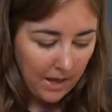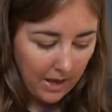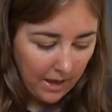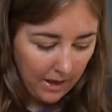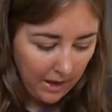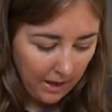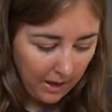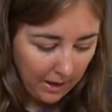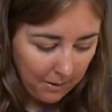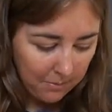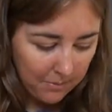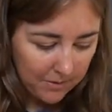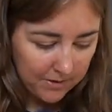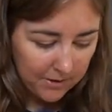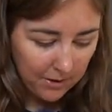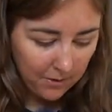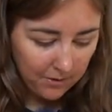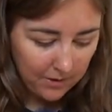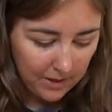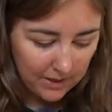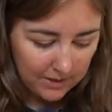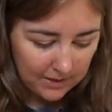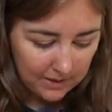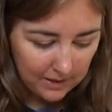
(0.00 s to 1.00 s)
So
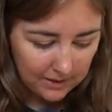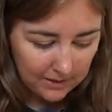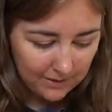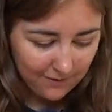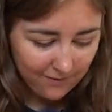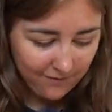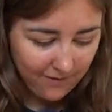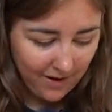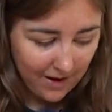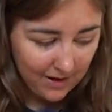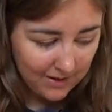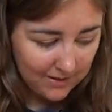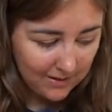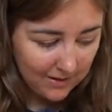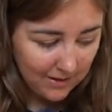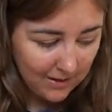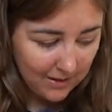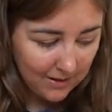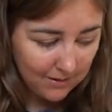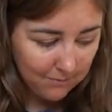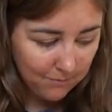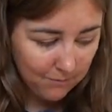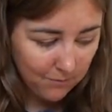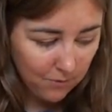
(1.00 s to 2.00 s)
this is a vest.
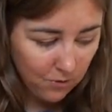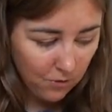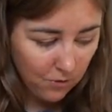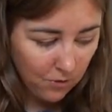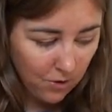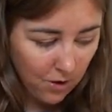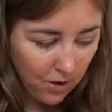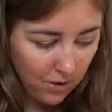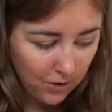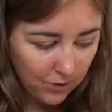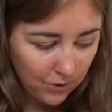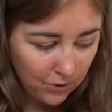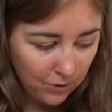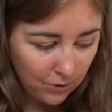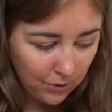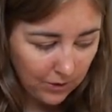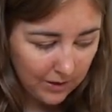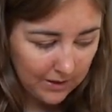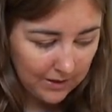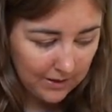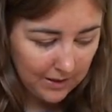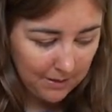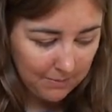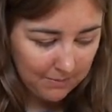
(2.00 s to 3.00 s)
I'm not sure.
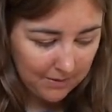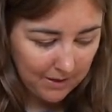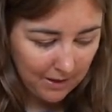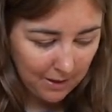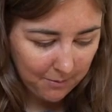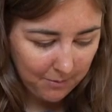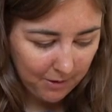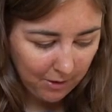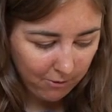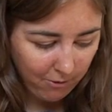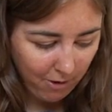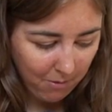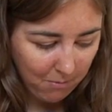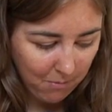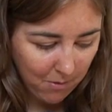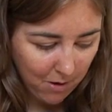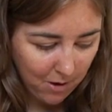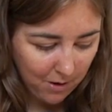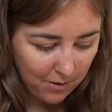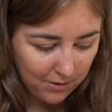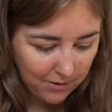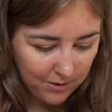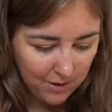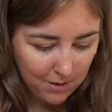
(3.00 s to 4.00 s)
This seems a little bit
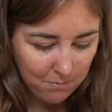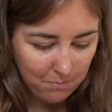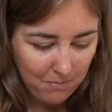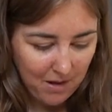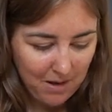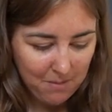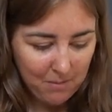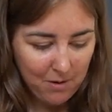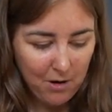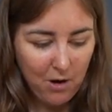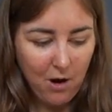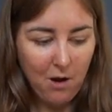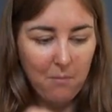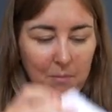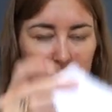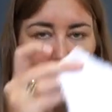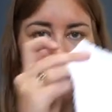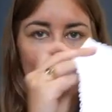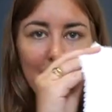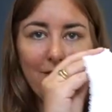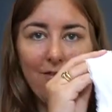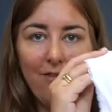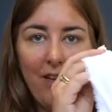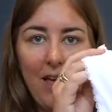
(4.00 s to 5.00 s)
grandma, so maybe not, but
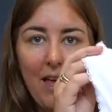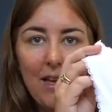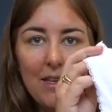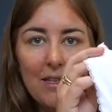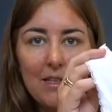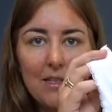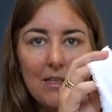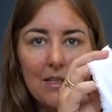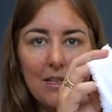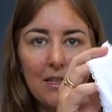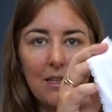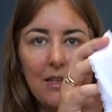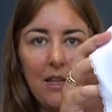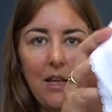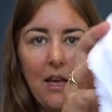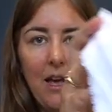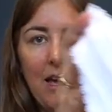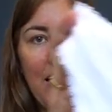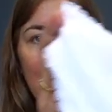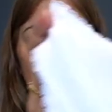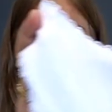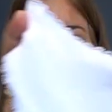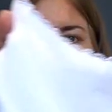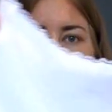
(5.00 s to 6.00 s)
it's a vest that
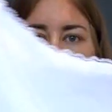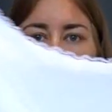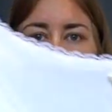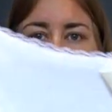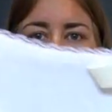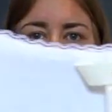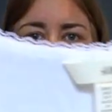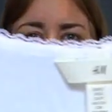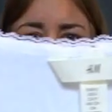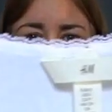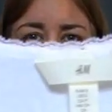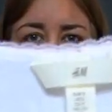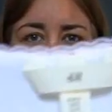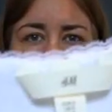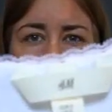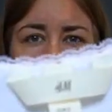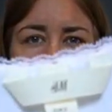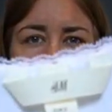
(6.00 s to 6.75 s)
has this kind